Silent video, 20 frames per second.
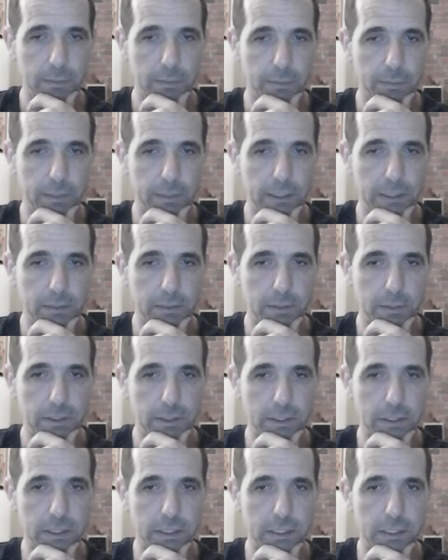because
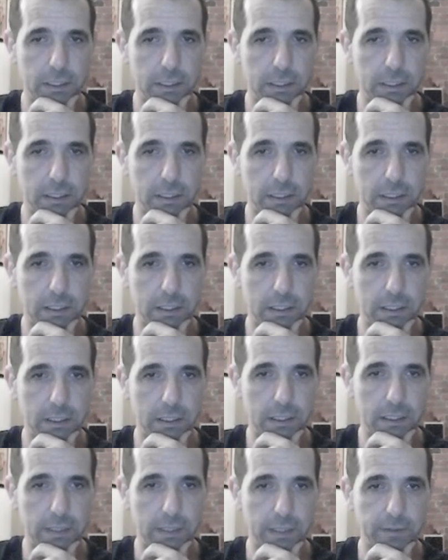
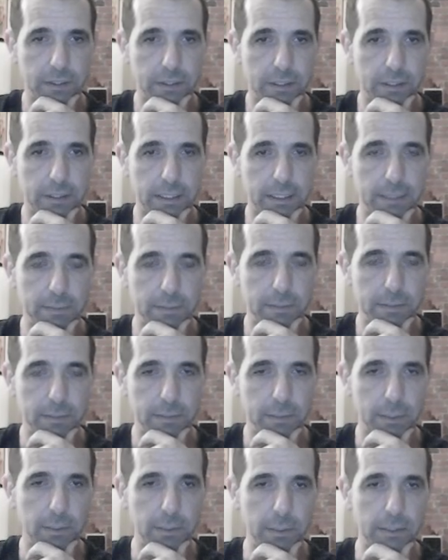if he just leaps,
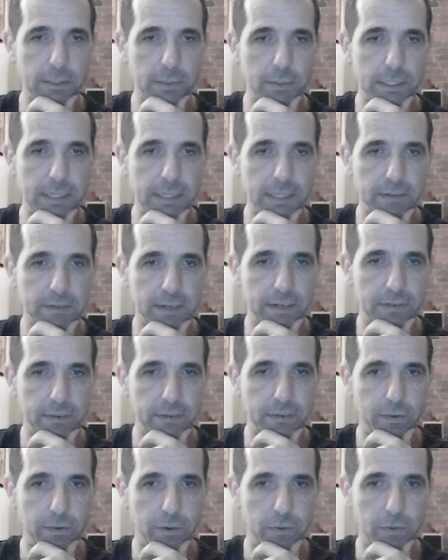once they've left the
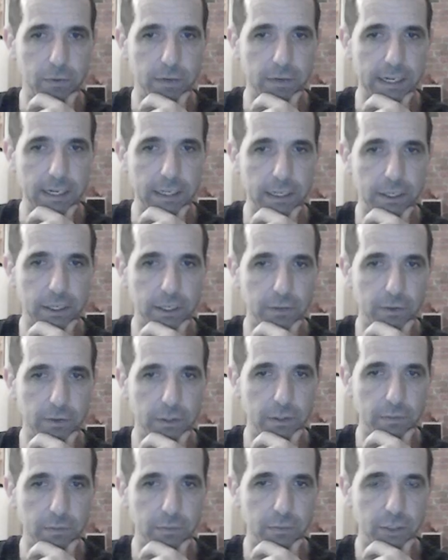fourth rank, you've
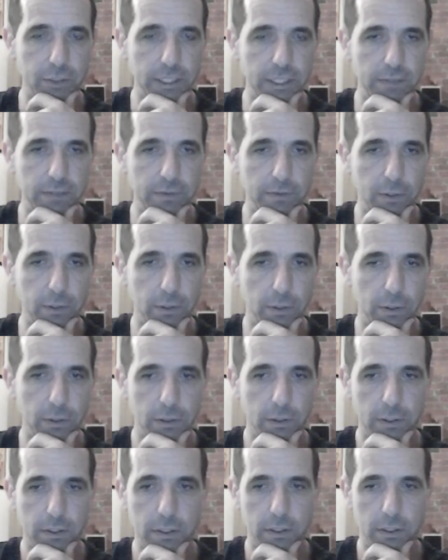got g4. So
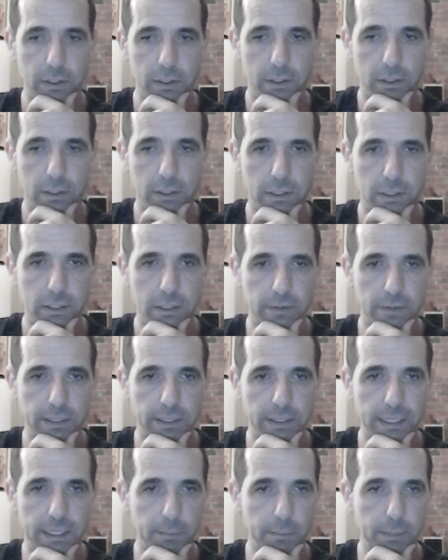I think
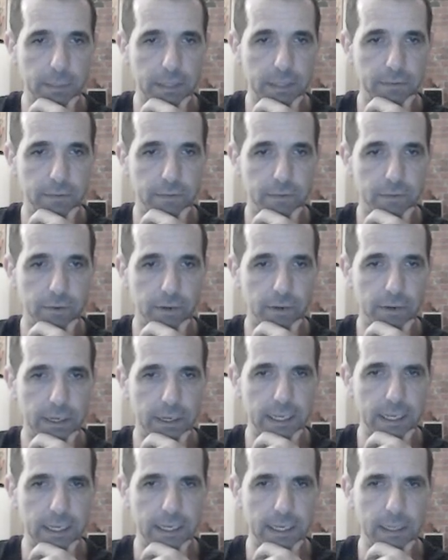king
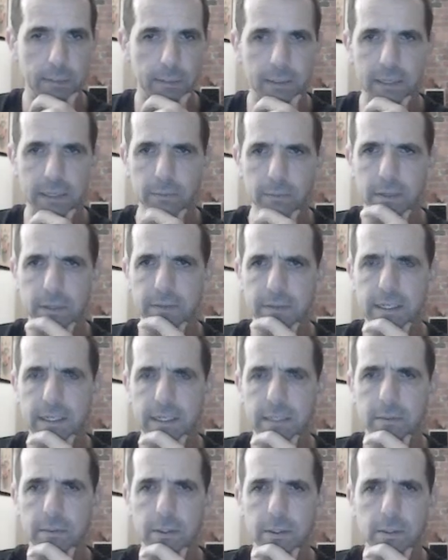b3, black might even end
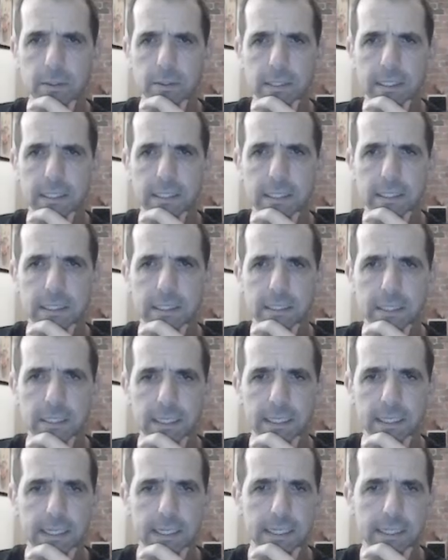up losing that actually.
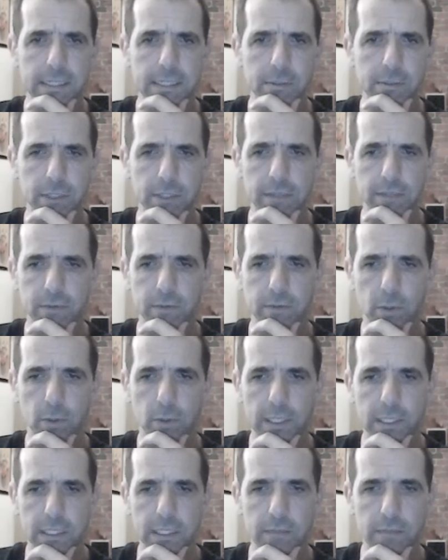Yeah, that's g4
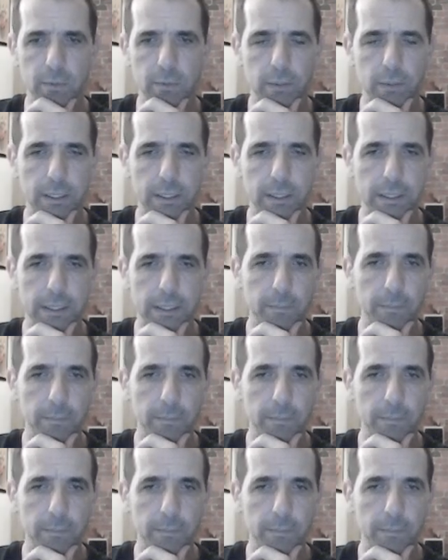wins for white there.